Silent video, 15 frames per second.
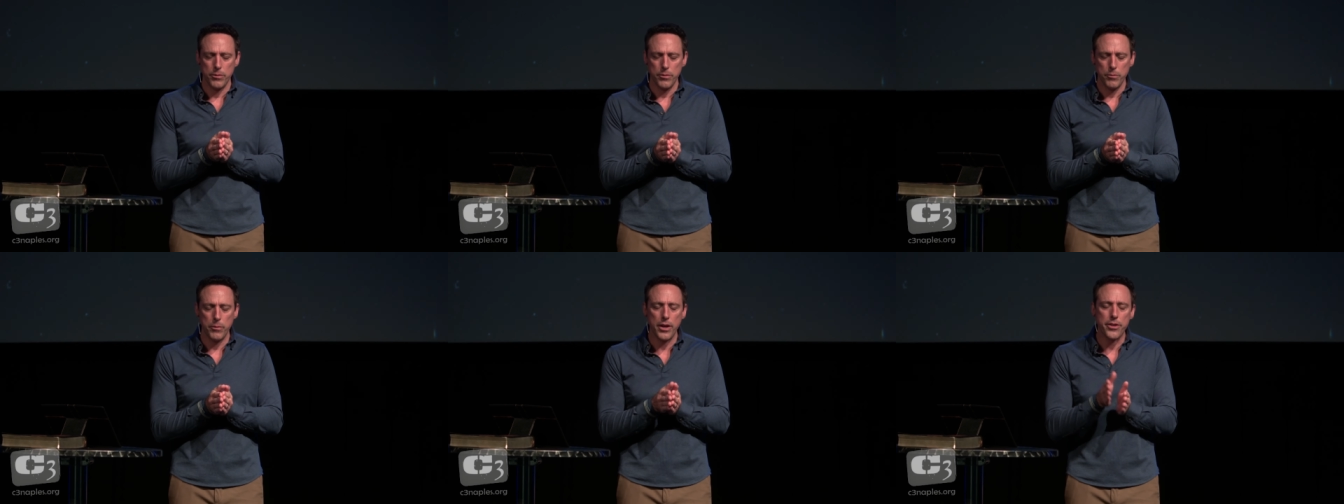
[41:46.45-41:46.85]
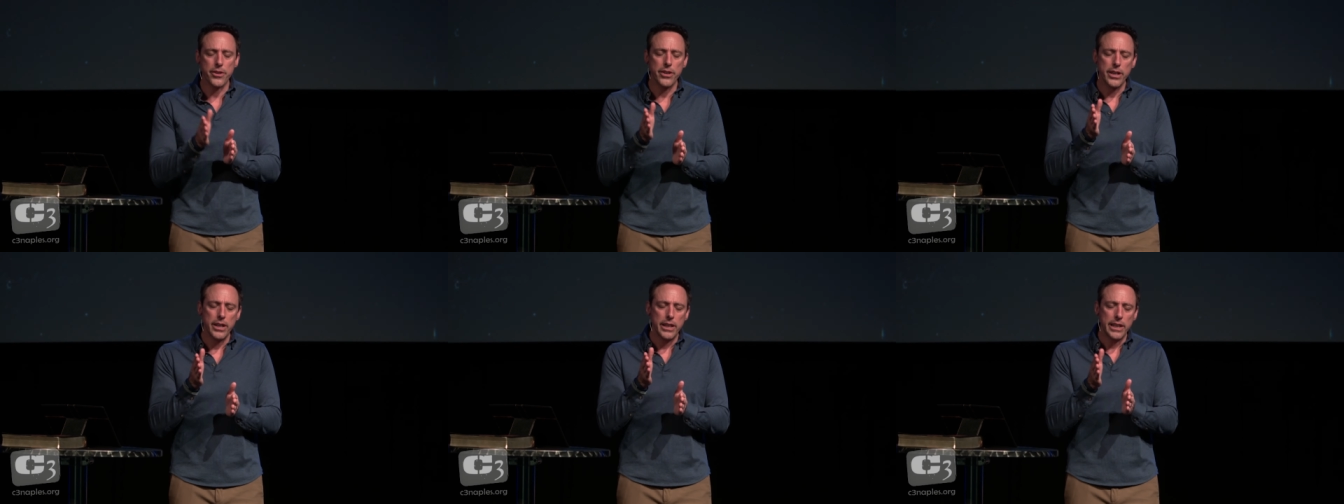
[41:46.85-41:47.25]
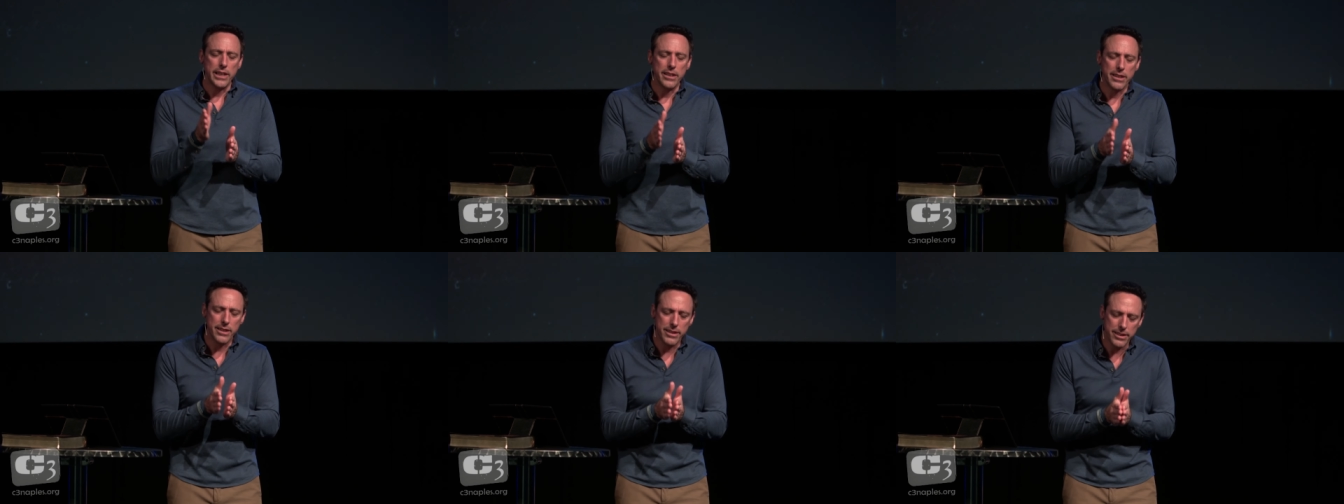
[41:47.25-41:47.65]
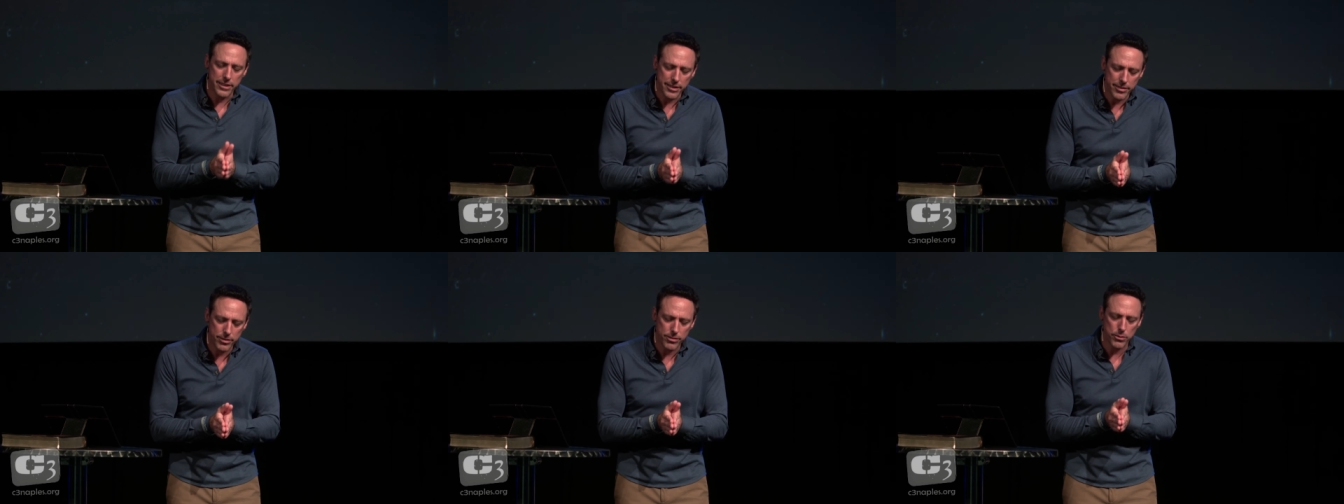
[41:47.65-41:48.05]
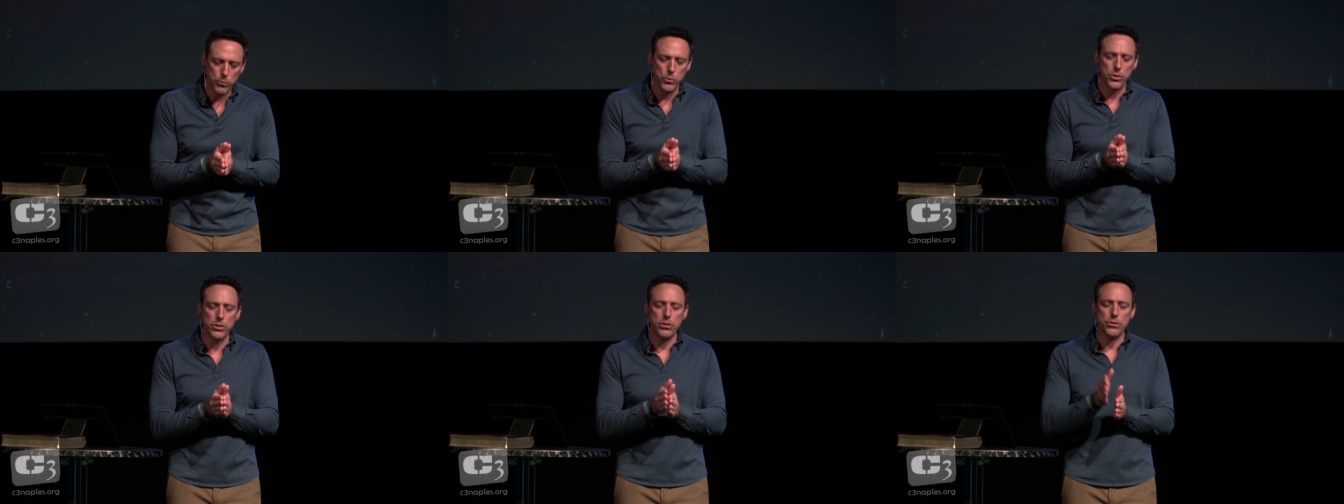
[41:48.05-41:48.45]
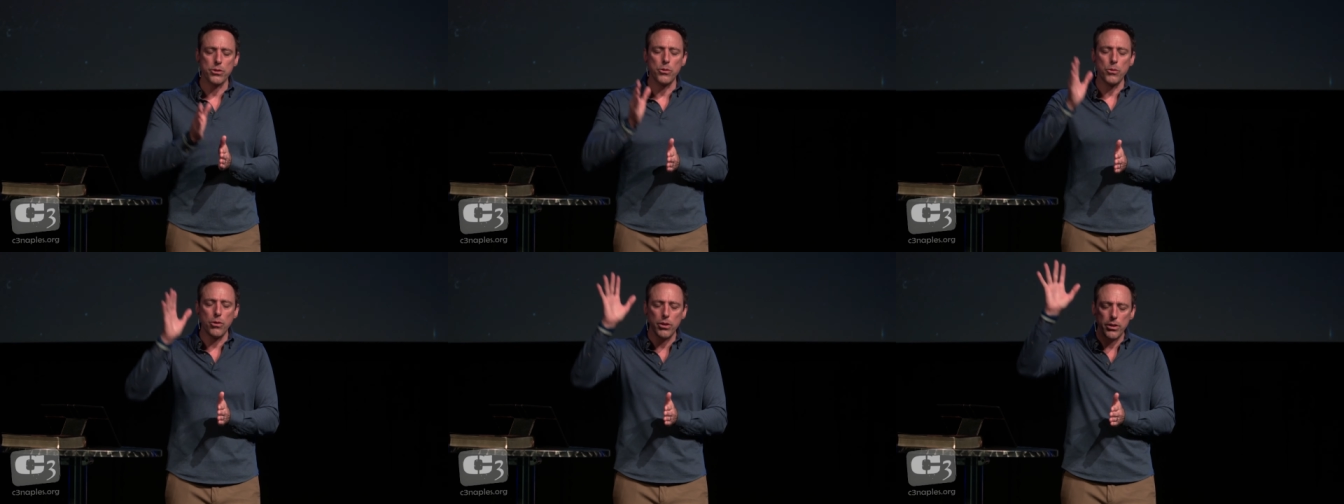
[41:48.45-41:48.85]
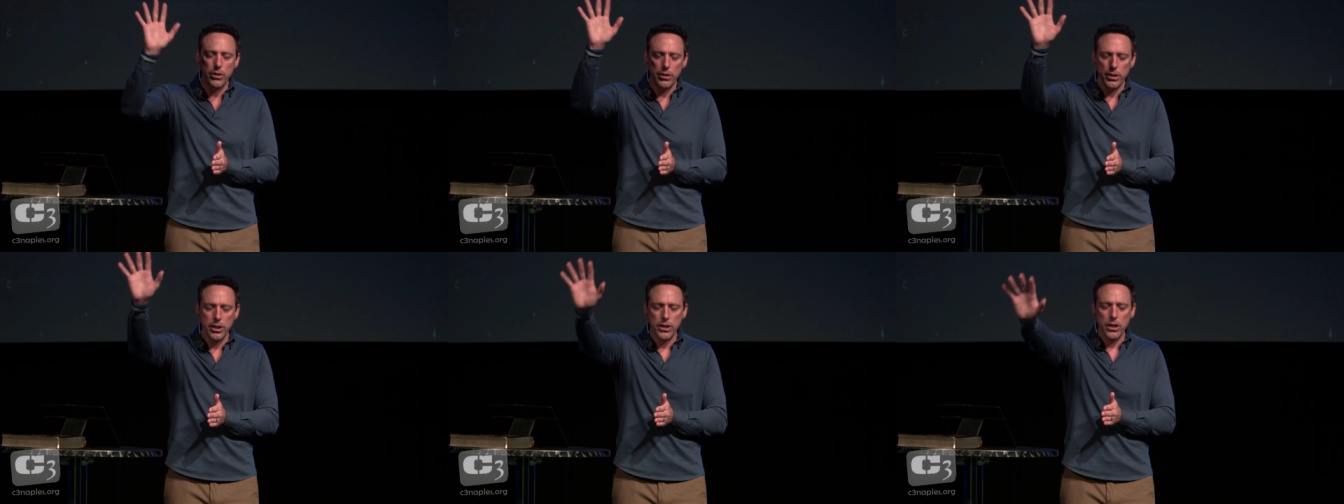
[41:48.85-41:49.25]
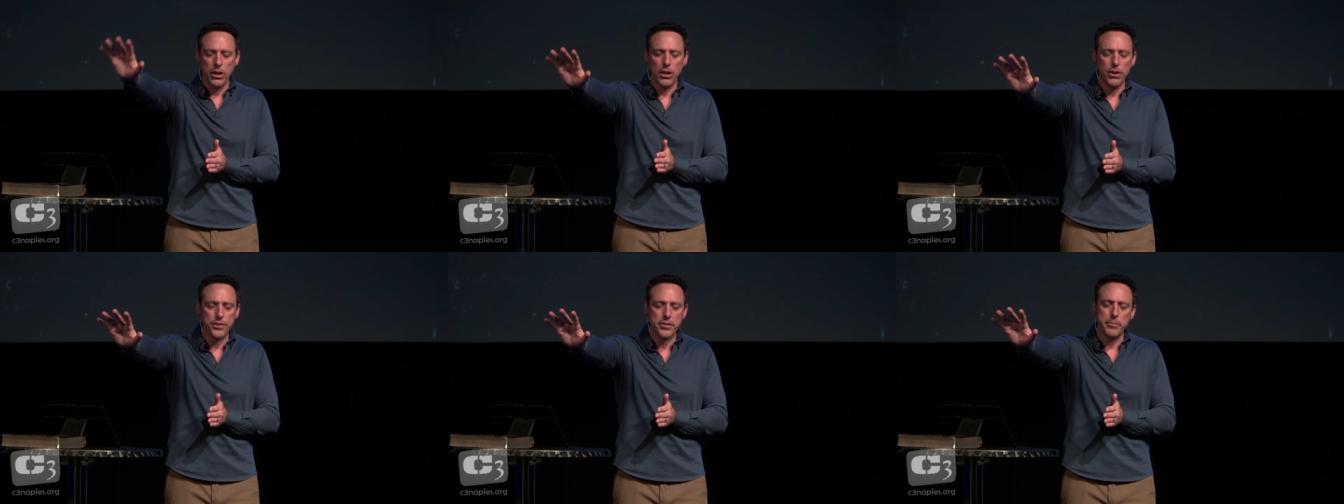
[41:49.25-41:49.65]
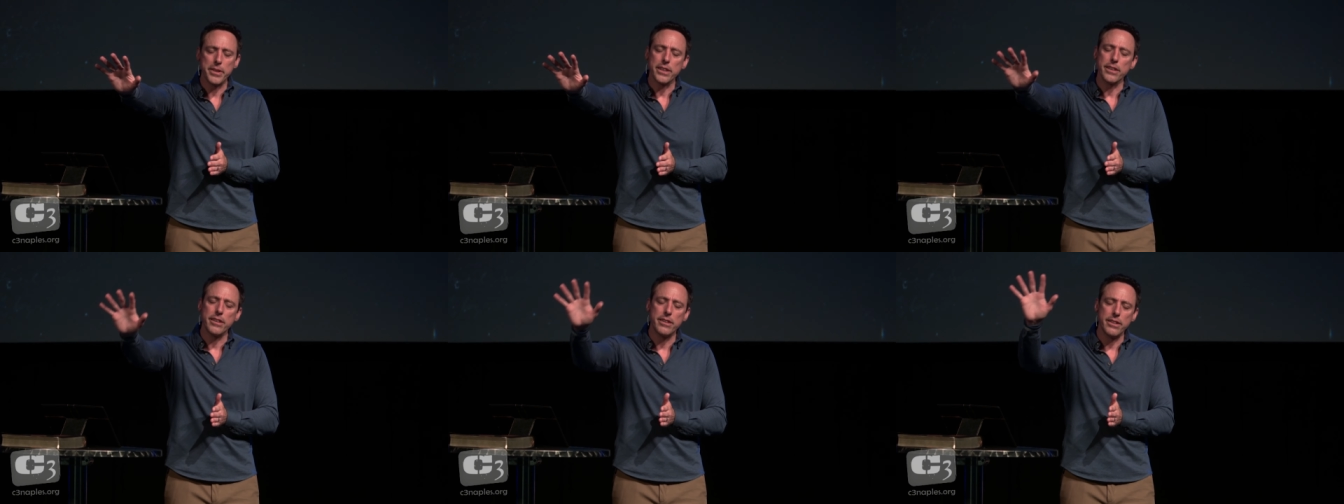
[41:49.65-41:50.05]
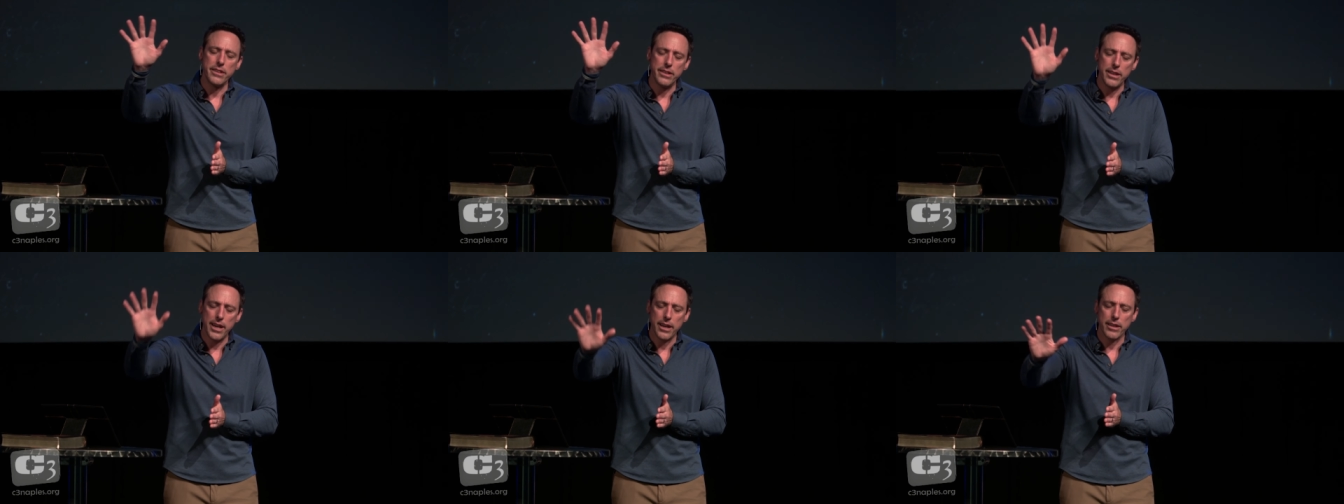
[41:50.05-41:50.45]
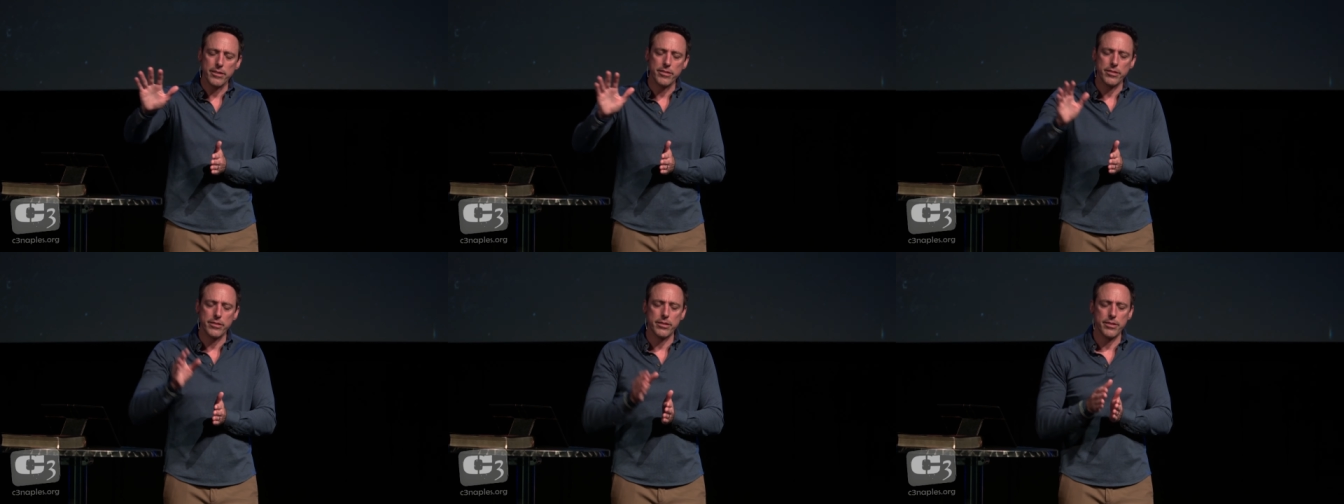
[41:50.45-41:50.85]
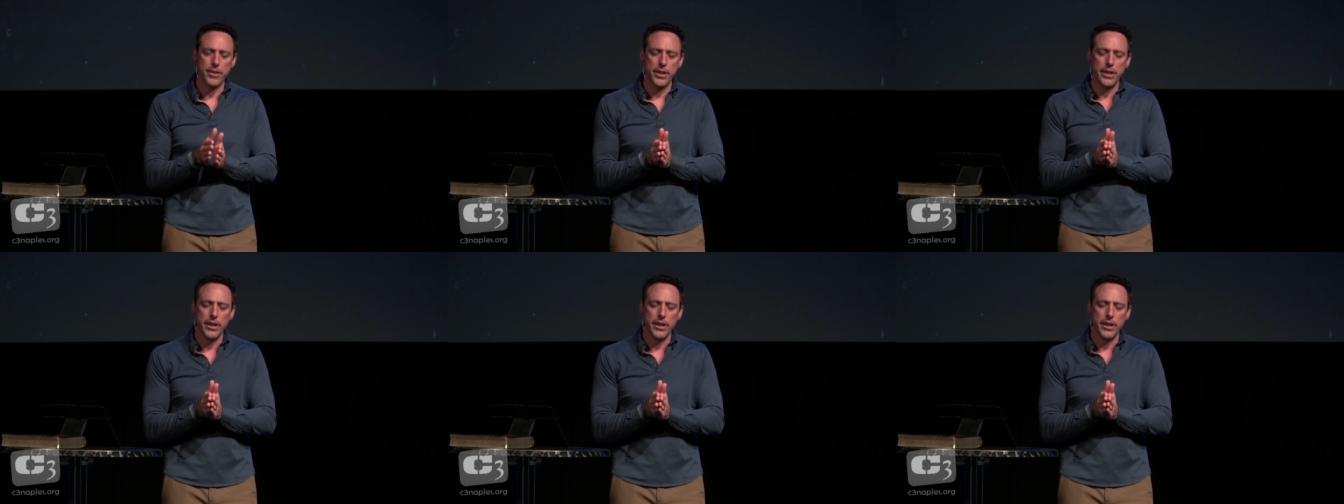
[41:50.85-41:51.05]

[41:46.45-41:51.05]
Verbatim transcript: whether in this world or ultimately the next,